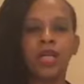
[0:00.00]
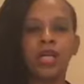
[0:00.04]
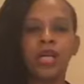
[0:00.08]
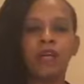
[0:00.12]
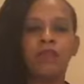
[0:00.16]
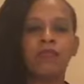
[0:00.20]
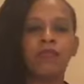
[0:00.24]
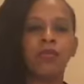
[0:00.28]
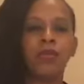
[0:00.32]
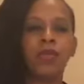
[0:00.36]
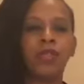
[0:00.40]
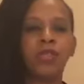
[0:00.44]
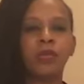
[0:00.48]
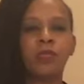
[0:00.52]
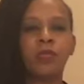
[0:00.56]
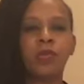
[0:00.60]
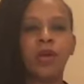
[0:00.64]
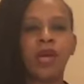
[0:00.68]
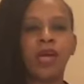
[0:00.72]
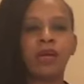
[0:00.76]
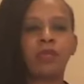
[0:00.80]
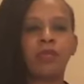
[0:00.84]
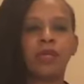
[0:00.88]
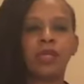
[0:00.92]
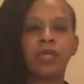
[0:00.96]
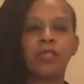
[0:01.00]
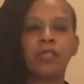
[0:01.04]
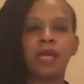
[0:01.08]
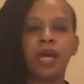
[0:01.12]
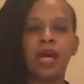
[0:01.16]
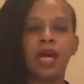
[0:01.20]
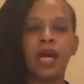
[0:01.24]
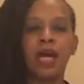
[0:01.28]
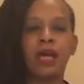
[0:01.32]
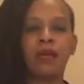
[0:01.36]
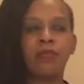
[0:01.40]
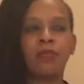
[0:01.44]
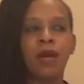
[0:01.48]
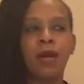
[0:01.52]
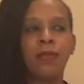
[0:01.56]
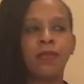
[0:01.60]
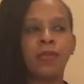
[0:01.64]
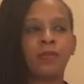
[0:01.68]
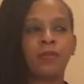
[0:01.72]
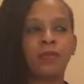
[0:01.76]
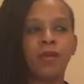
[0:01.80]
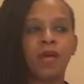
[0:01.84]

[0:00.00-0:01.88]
Even with the babies, I had babies,